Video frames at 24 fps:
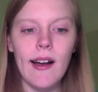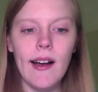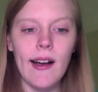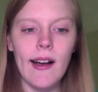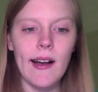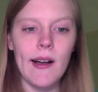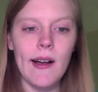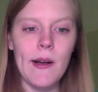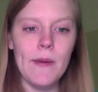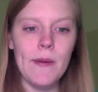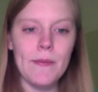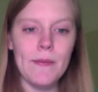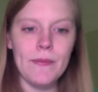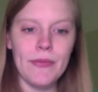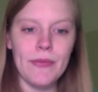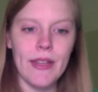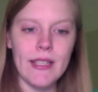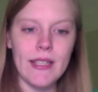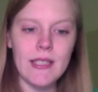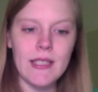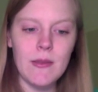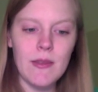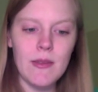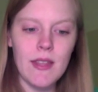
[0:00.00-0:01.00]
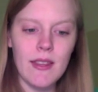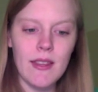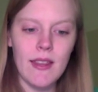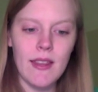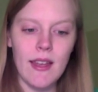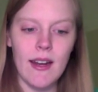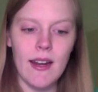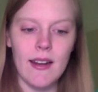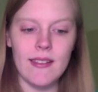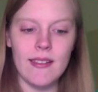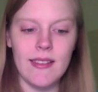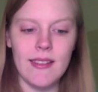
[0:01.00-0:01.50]
That's something
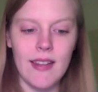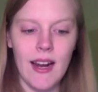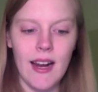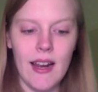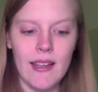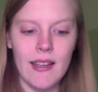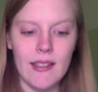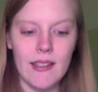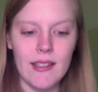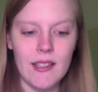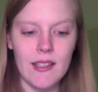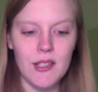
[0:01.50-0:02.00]
that I